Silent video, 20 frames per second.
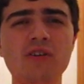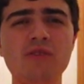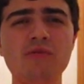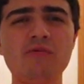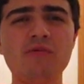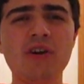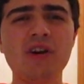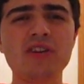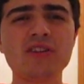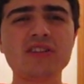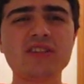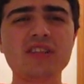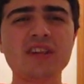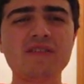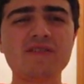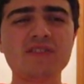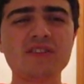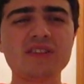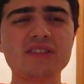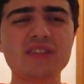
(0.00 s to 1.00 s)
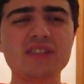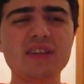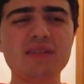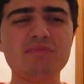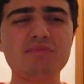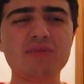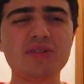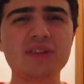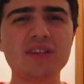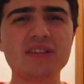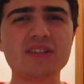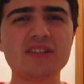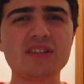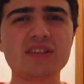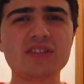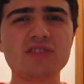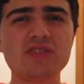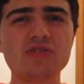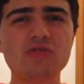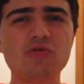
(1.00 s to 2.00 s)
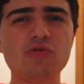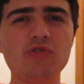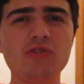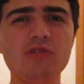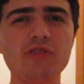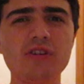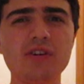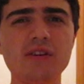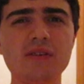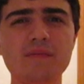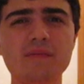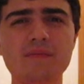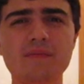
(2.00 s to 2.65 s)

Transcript: a relatively simplistic story.